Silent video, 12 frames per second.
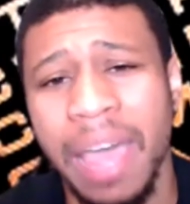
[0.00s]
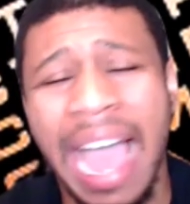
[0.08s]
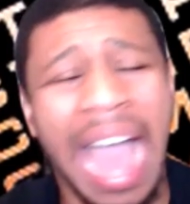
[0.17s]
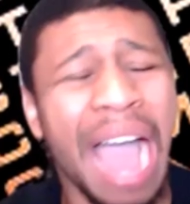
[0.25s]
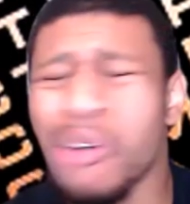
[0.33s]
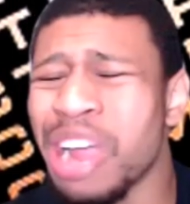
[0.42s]

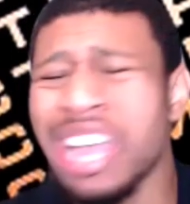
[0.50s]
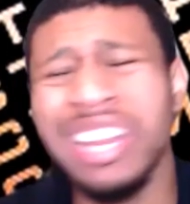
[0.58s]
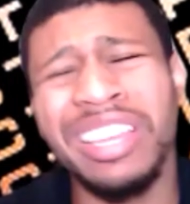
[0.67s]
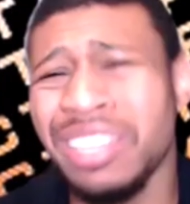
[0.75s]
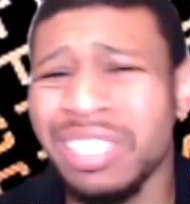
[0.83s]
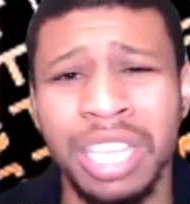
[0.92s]
How are any
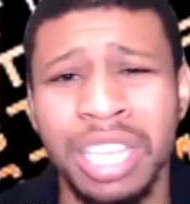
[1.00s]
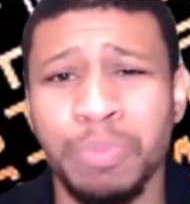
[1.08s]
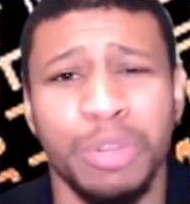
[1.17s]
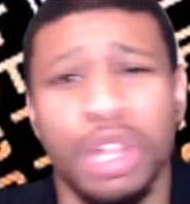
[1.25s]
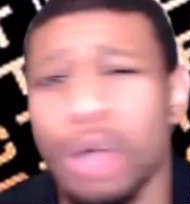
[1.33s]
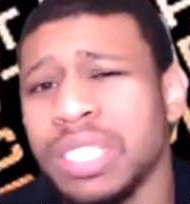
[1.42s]
of these things?
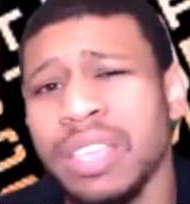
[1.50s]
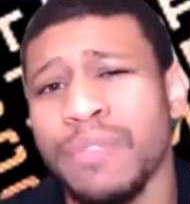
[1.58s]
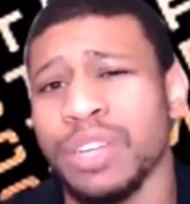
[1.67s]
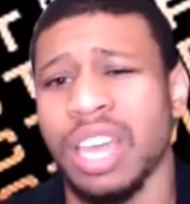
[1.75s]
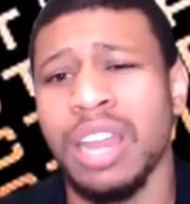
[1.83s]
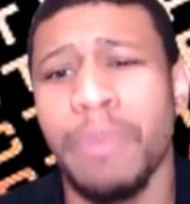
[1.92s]
No one's ever
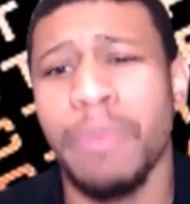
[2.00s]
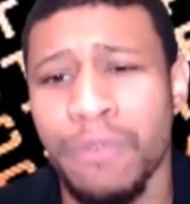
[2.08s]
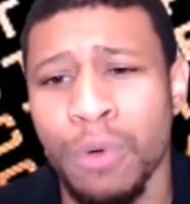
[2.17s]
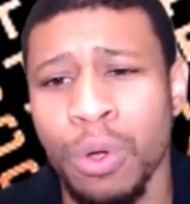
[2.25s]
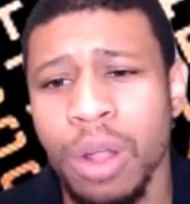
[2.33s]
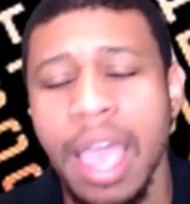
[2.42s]
done it
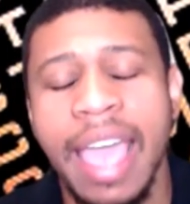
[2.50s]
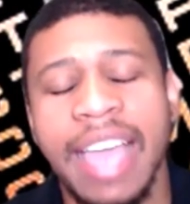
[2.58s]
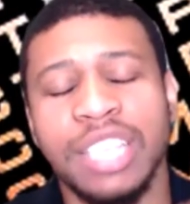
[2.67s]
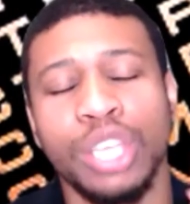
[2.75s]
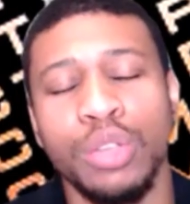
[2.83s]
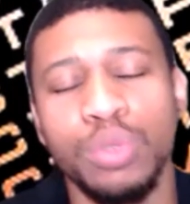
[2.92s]
before. And
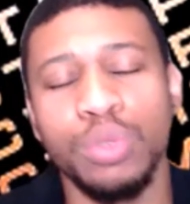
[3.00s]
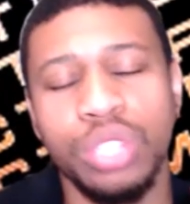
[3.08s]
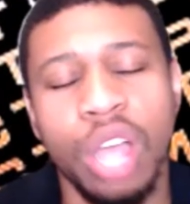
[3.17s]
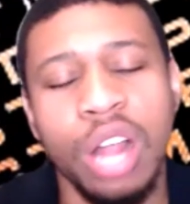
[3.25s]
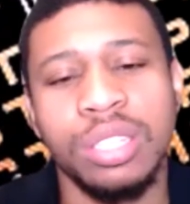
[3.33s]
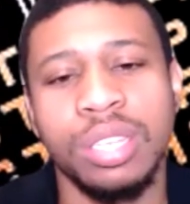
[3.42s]
so you
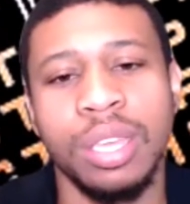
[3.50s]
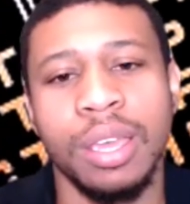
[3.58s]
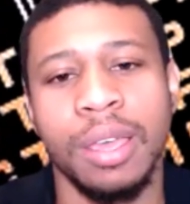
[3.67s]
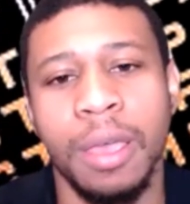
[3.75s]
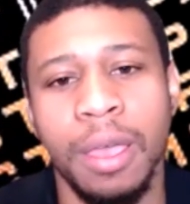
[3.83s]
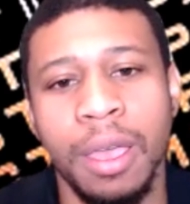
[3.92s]
start
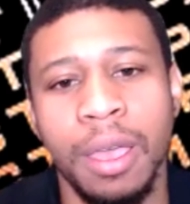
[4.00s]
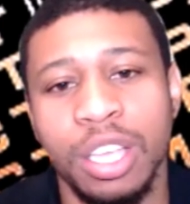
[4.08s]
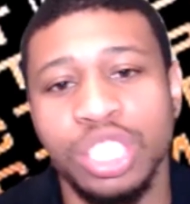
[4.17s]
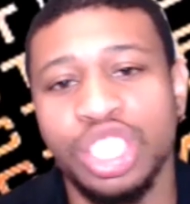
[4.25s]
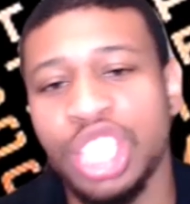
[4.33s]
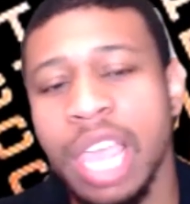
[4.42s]
to
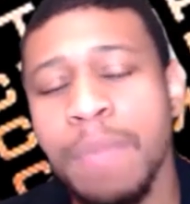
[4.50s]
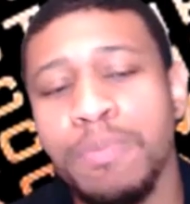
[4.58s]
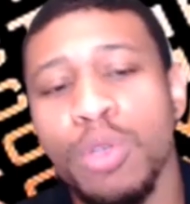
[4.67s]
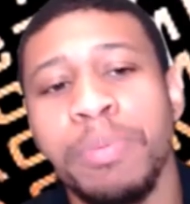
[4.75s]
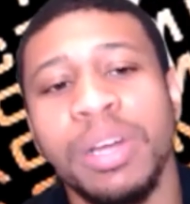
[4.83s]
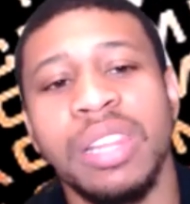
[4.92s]
shape
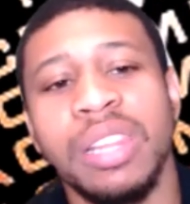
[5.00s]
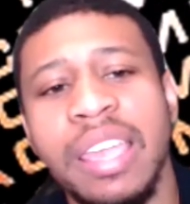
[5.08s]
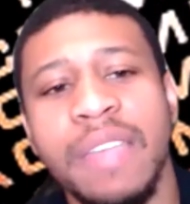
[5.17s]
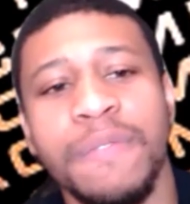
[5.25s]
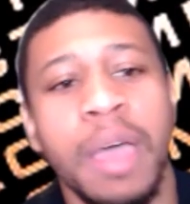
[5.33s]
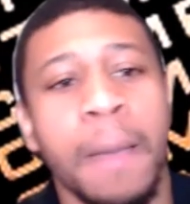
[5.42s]
your
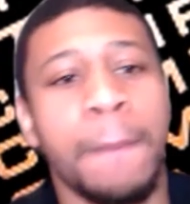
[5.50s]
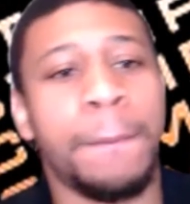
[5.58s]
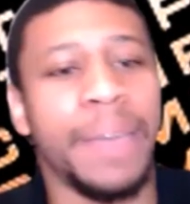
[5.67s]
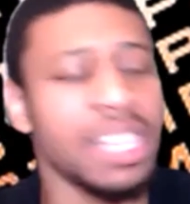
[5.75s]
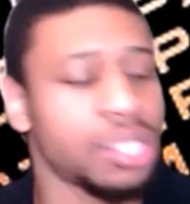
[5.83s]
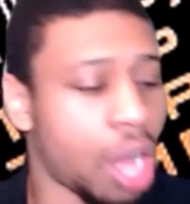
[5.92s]
belief
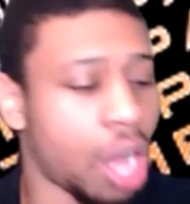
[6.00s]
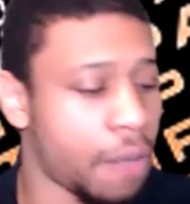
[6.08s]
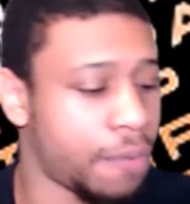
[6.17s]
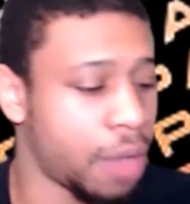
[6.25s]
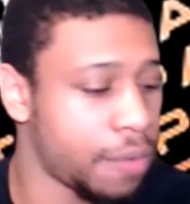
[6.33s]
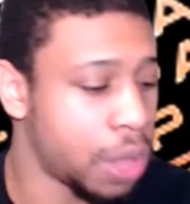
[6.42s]
based off
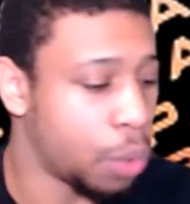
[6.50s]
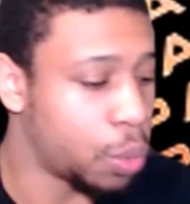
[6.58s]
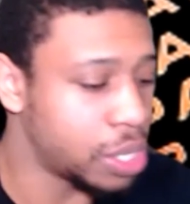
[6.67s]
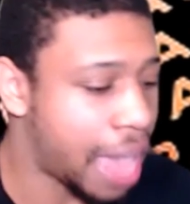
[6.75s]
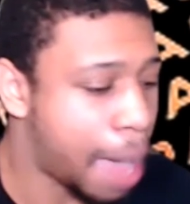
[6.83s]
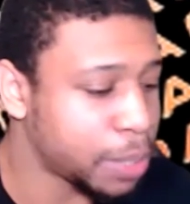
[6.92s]
of
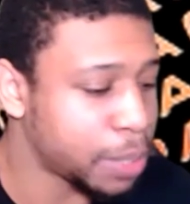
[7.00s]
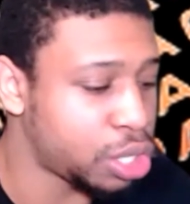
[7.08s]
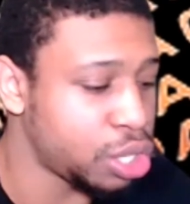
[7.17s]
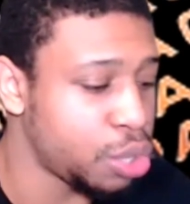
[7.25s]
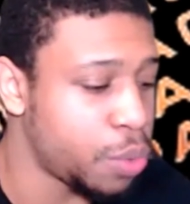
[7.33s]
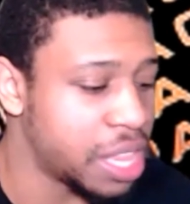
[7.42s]
what's happened to
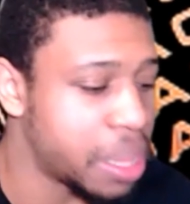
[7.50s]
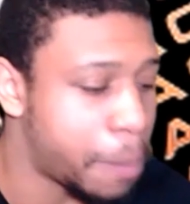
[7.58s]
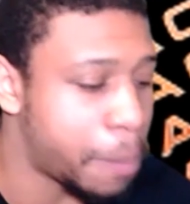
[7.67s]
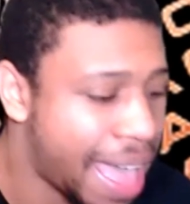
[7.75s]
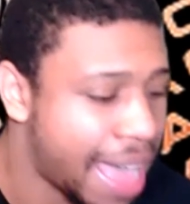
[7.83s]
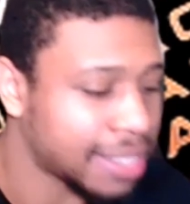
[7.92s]
you in the
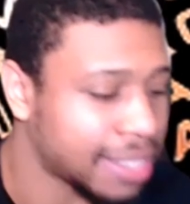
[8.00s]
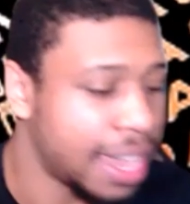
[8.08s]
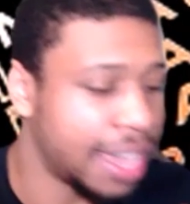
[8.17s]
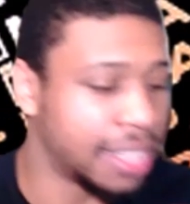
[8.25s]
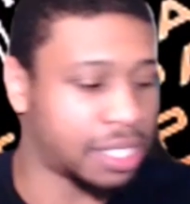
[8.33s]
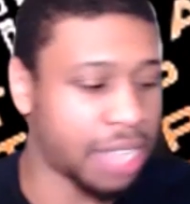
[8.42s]
past,
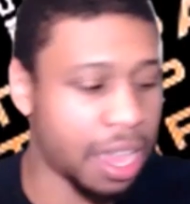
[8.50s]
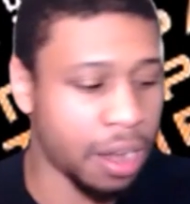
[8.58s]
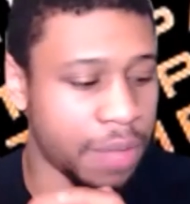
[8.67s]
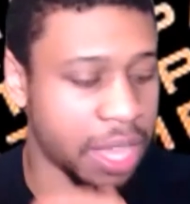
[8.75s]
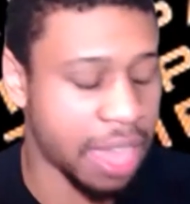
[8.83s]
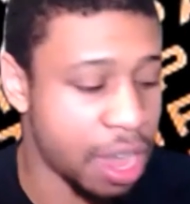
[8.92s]
instead of,
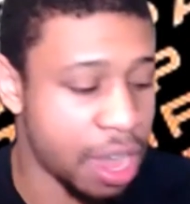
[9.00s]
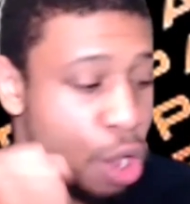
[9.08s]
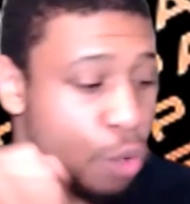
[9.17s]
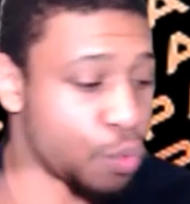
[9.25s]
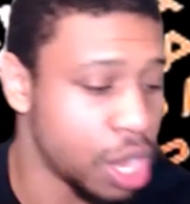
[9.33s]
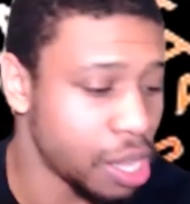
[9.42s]
again,
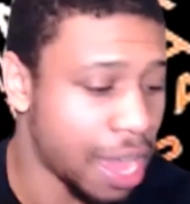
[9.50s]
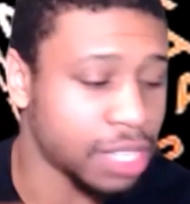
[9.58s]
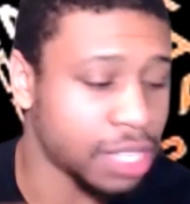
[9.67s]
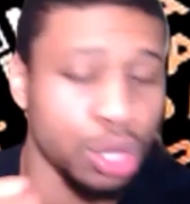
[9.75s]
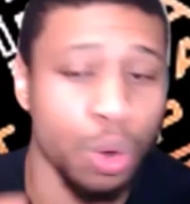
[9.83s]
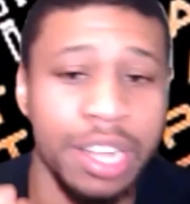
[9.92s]

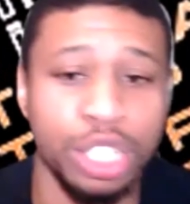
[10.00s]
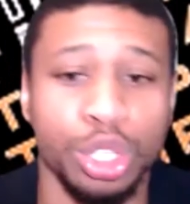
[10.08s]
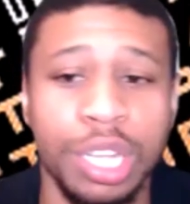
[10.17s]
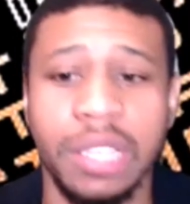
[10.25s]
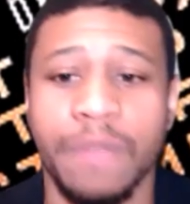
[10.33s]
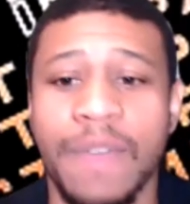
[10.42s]
realizing your
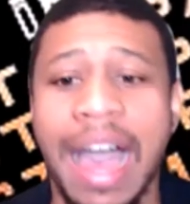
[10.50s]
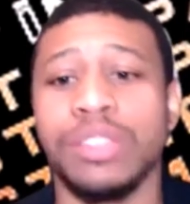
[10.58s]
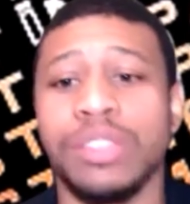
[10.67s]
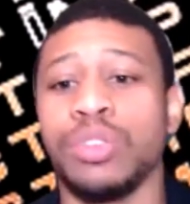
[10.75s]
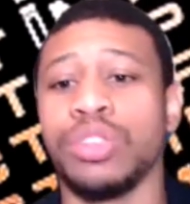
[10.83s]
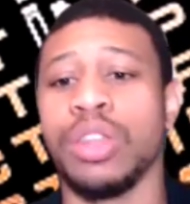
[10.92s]
intrinsic
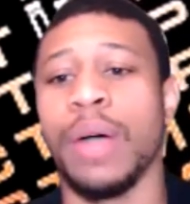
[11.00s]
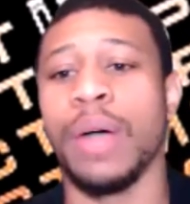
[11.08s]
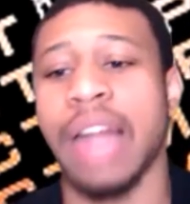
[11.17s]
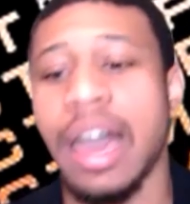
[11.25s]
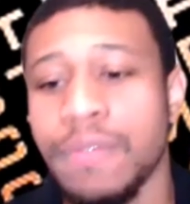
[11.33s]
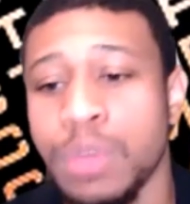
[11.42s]
value. A
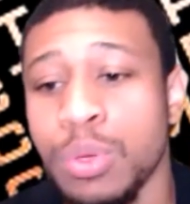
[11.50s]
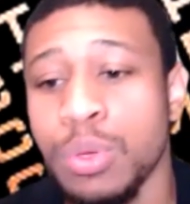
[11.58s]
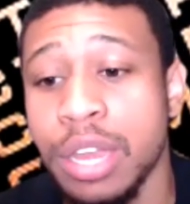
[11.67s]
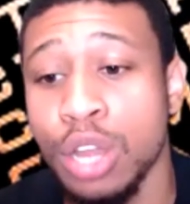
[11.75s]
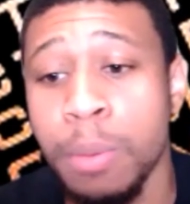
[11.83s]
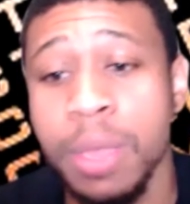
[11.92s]
lot of you that
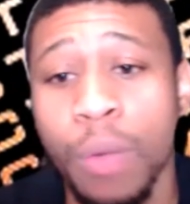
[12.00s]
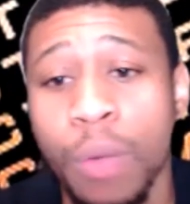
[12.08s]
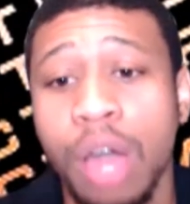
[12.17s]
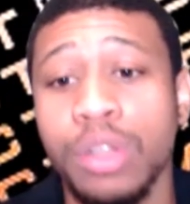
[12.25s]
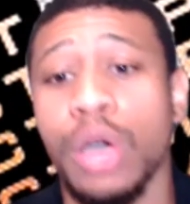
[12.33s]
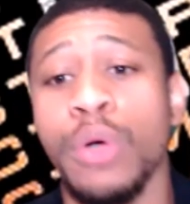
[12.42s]
know me
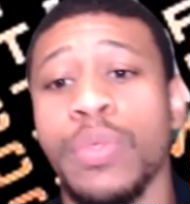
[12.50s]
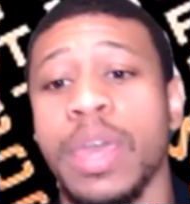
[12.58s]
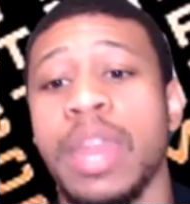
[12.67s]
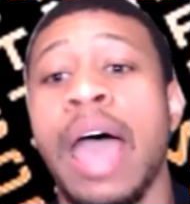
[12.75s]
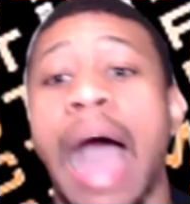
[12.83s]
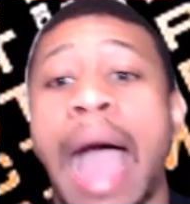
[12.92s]
well know that
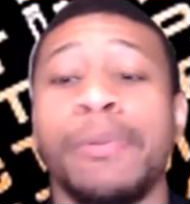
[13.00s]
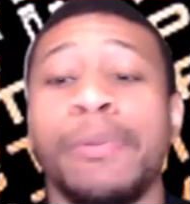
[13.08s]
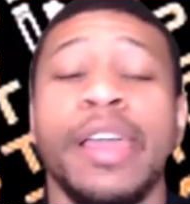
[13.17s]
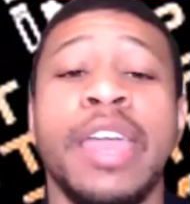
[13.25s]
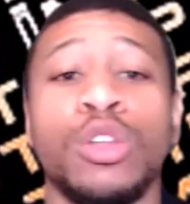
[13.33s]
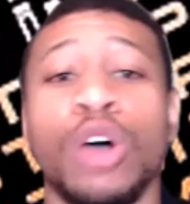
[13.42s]
I
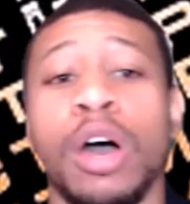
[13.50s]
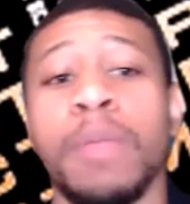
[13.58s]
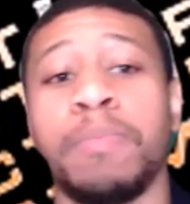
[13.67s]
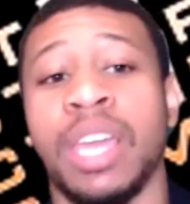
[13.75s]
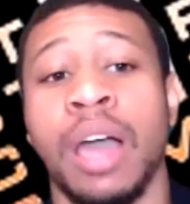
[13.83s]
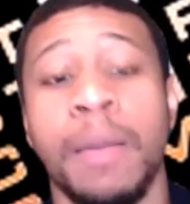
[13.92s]
planned on
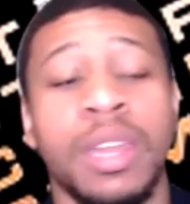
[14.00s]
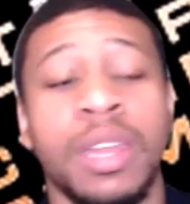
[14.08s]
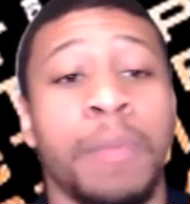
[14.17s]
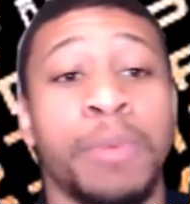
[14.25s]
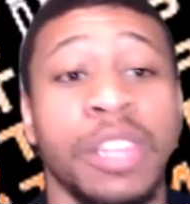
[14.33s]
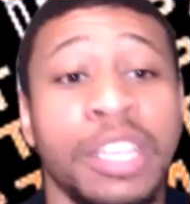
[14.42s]
becoming a
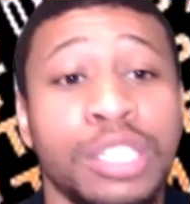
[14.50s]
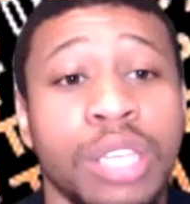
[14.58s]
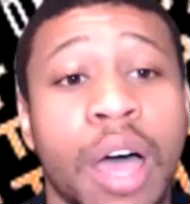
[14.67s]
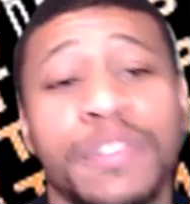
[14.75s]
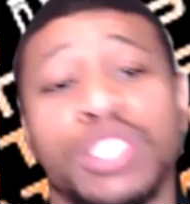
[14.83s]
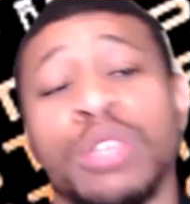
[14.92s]
police
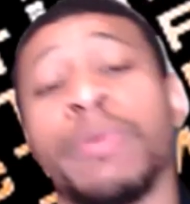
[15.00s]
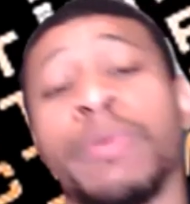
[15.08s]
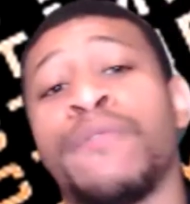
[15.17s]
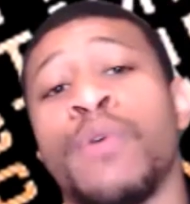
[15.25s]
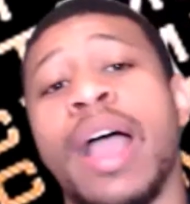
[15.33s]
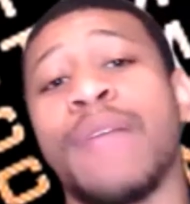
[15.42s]
officer
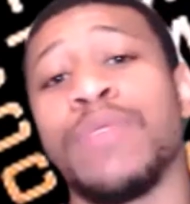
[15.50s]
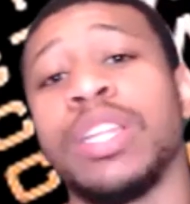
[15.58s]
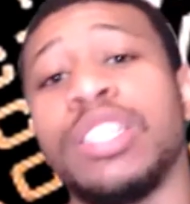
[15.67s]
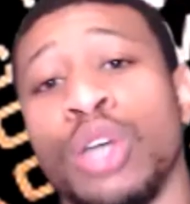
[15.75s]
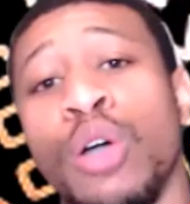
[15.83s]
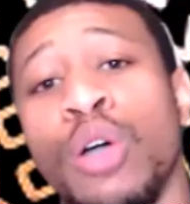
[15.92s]
before I really
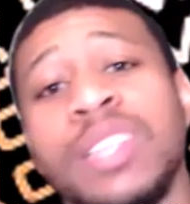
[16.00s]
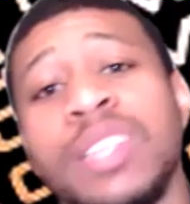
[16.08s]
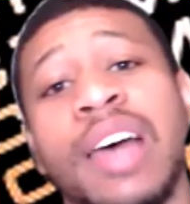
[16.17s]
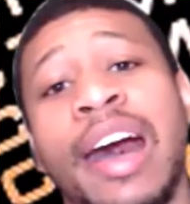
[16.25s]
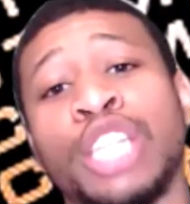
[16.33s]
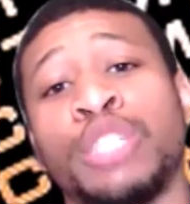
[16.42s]
dove into
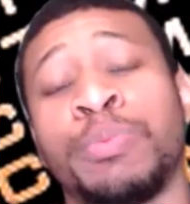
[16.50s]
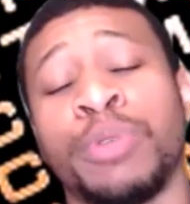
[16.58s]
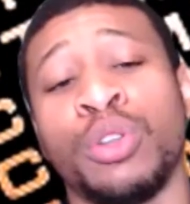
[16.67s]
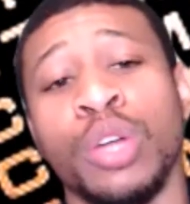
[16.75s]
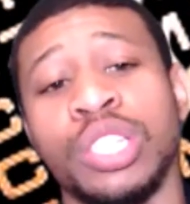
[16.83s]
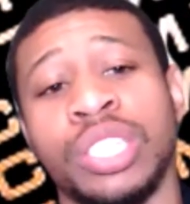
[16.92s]

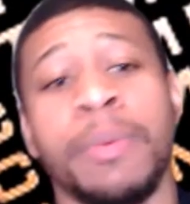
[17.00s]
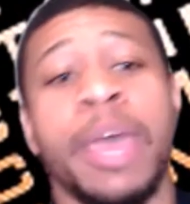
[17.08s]
entrepreneurship